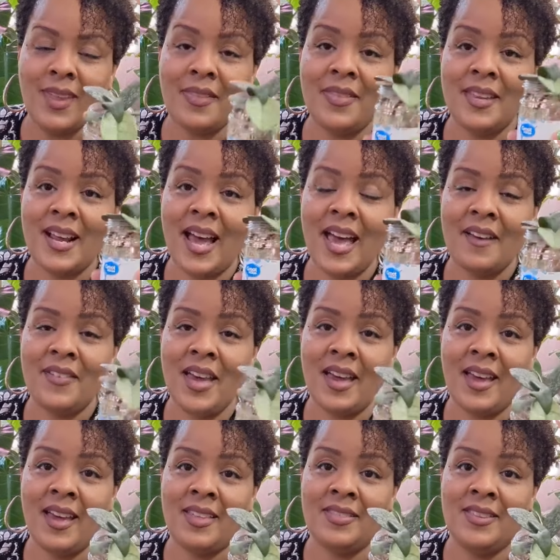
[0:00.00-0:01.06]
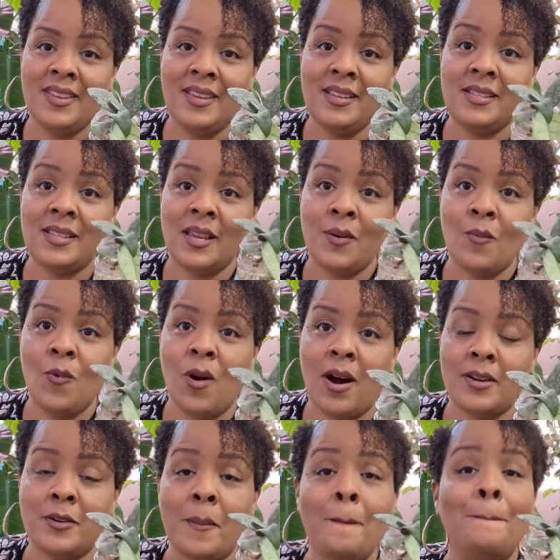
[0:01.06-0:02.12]
that I have had these in
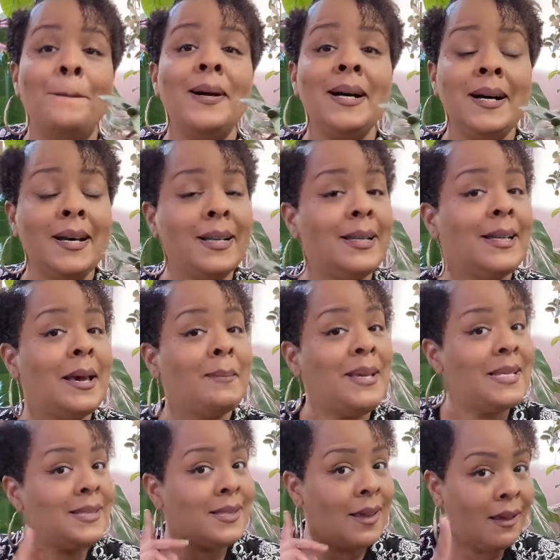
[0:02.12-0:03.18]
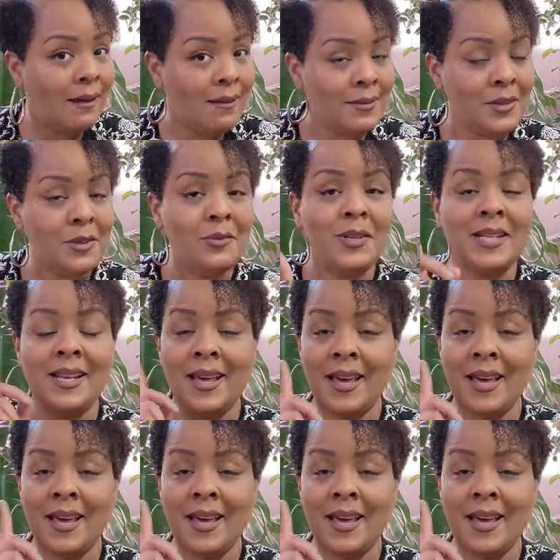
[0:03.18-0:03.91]
water. But let me tell you,